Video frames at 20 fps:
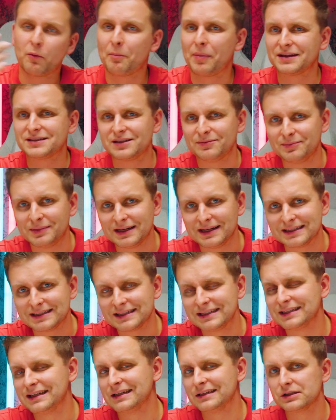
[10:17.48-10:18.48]

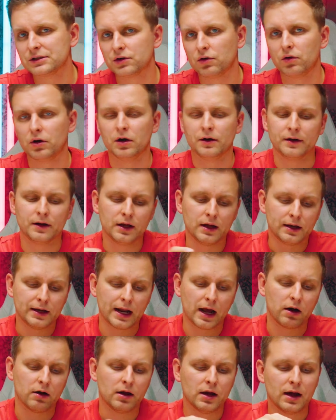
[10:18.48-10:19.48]
compatibility, and so on.
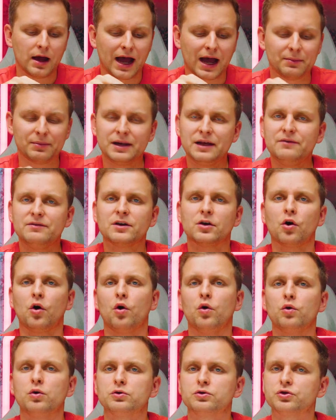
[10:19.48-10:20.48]
Now, I believe the
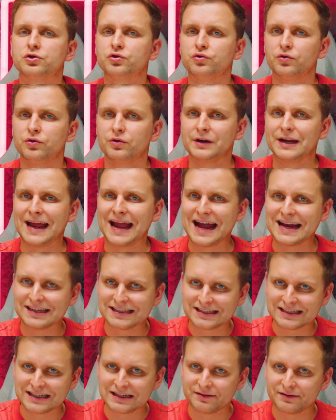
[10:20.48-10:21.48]
Core Ultra 200S
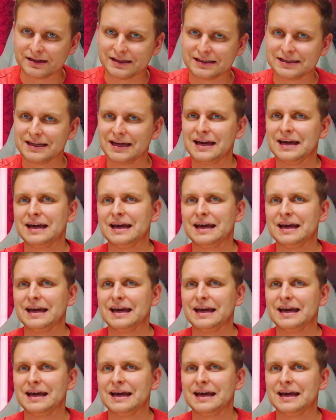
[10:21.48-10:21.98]
series